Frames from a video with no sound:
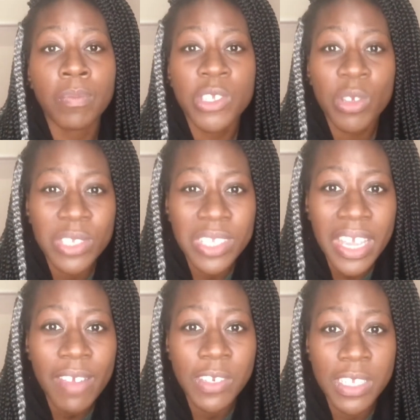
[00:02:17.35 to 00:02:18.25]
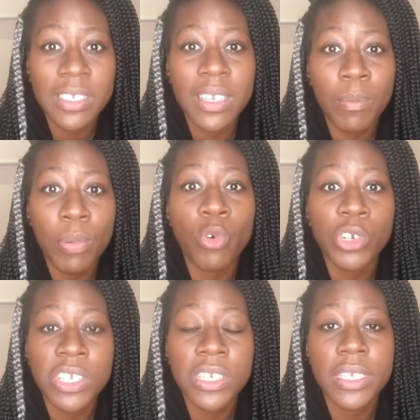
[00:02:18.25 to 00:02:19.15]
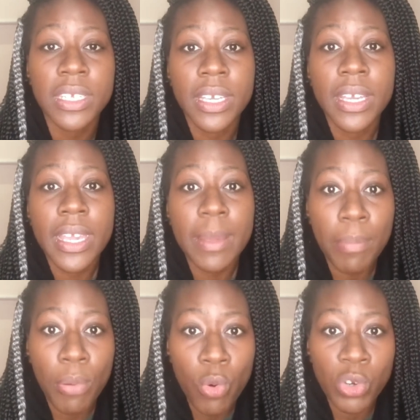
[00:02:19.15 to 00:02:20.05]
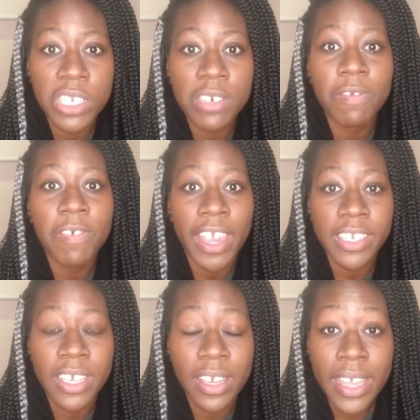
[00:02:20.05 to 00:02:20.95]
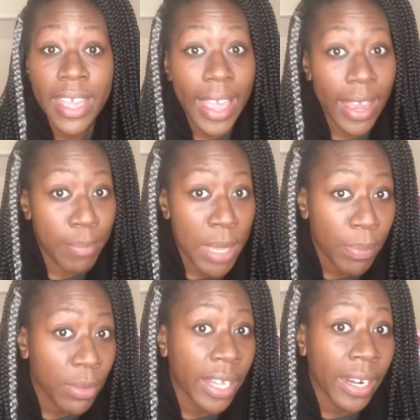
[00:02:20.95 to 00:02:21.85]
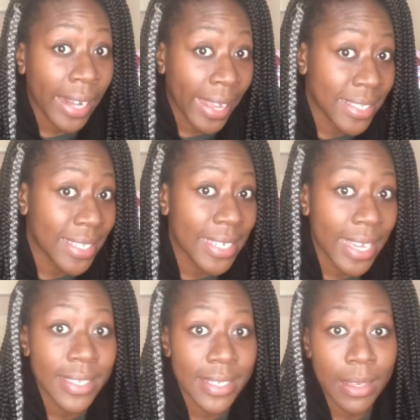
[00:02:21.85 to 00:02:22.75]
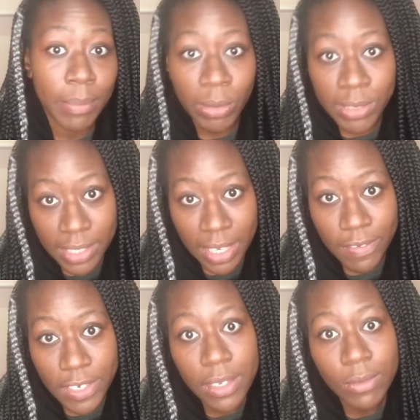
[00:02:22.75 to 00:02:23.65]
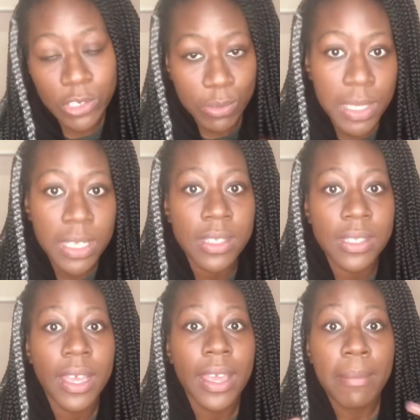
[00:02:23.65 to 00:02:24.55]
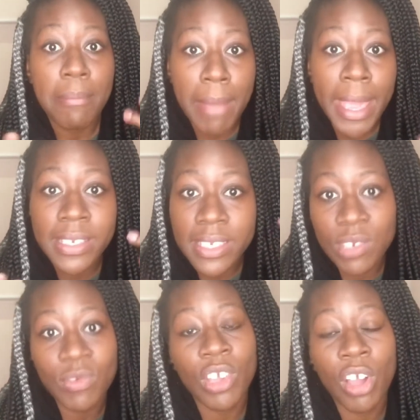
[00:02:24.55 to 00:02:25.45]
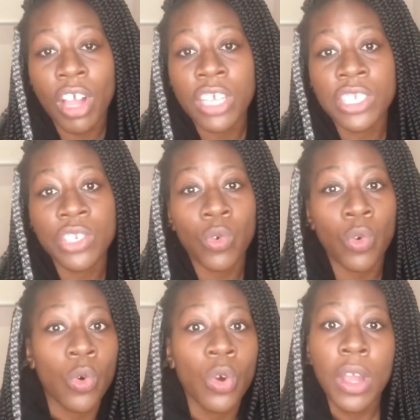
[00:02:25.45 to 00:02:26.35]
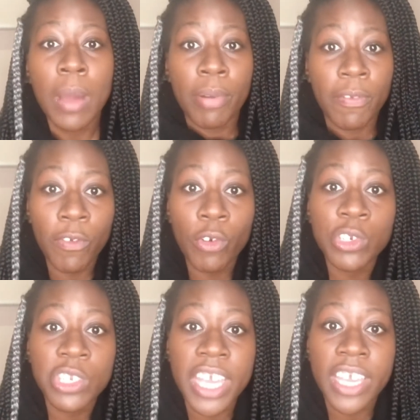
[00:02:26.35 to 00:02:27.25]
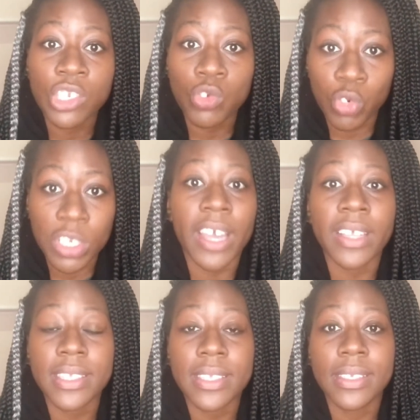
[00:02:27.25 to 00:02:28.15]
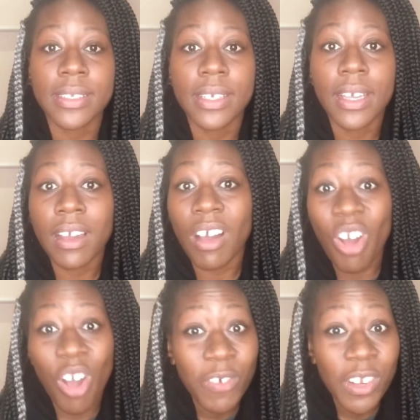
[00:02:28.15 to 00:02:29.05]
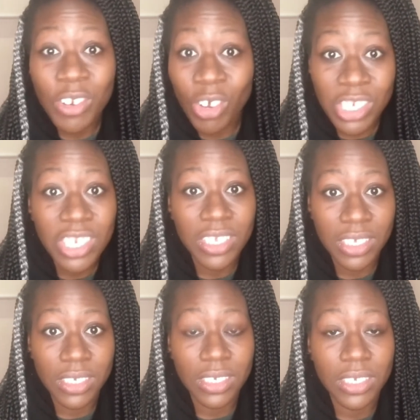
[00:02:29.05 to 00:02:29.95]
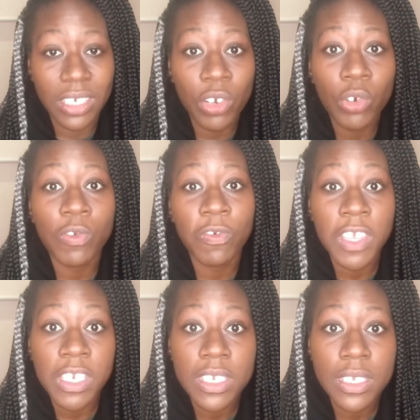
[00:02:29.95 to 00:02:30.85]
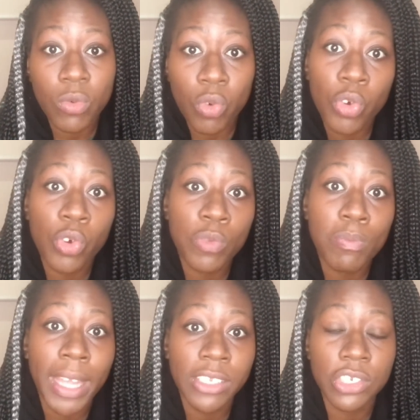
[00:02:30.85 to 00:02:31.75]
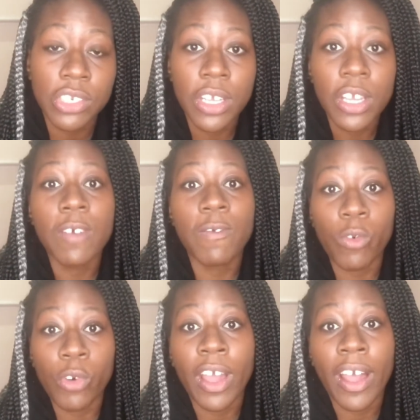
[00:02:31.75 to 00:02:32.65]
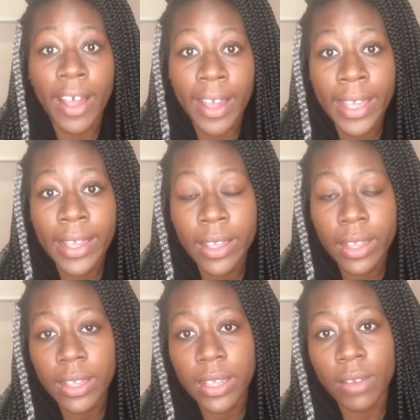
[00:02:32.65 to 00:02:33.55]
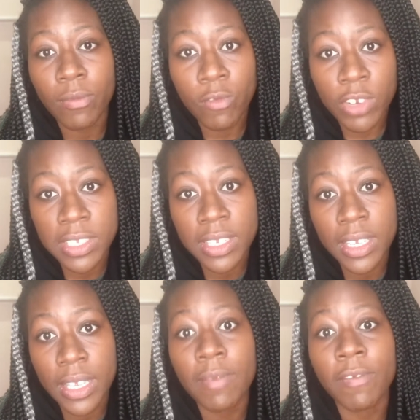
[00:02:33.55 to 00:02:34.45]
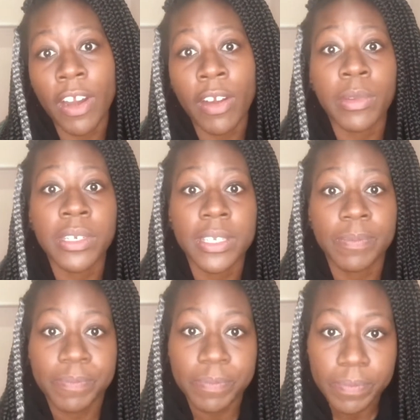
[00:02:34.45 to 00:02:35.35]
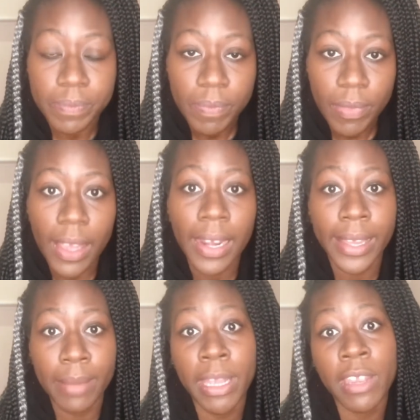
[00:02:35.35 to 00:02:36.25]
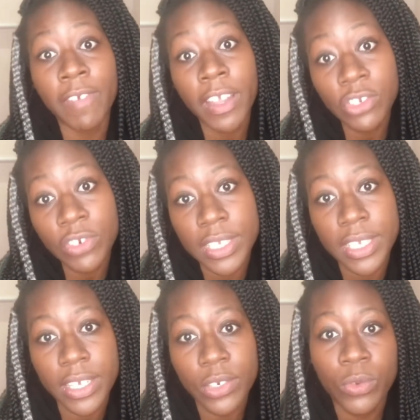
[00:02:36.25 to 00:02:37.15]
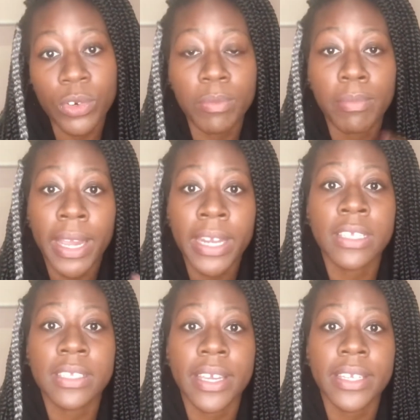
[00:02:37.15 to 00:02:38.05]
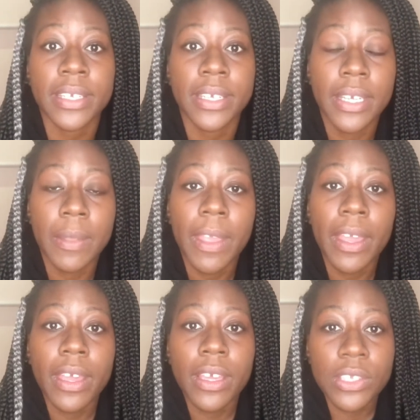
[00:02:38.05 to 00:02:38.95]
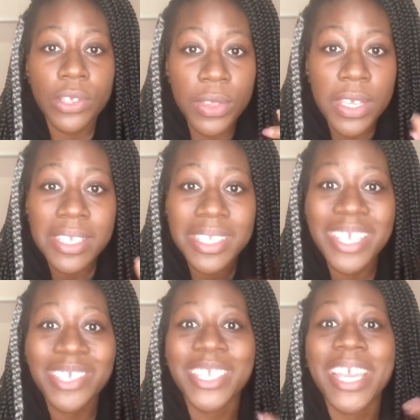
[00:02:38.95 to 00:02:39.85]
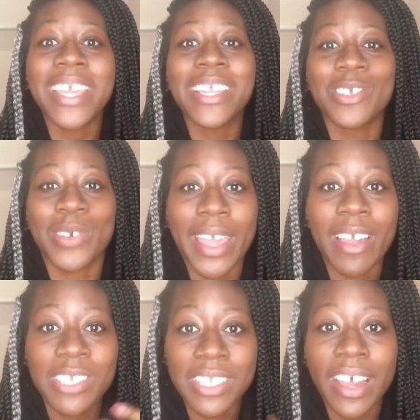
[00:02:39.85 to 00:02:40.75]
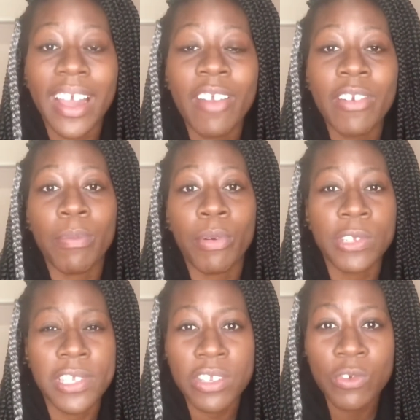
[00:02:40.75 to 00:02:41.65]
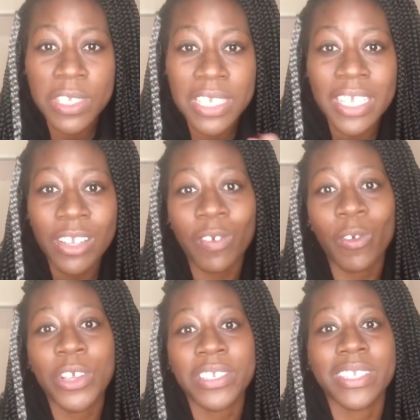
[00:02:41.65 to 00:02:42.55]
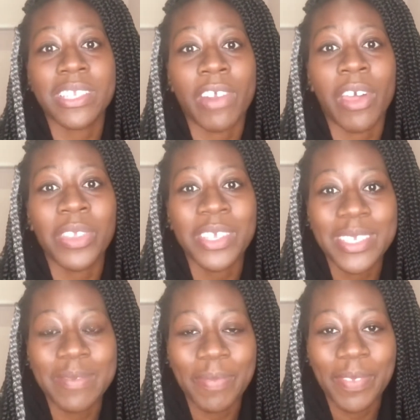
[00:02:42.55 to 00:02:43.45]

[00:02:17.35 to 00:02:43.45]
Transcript: So safety is an important factor. And people that are laxy-daisy about safety, which means may disregard it or prefer to take shortcuts, are often not a good fit or good match for a high risk environment, like a manufacturing site or a mining site. So these things are taken into account in the hiring process, and you'll see a lot of questions around this.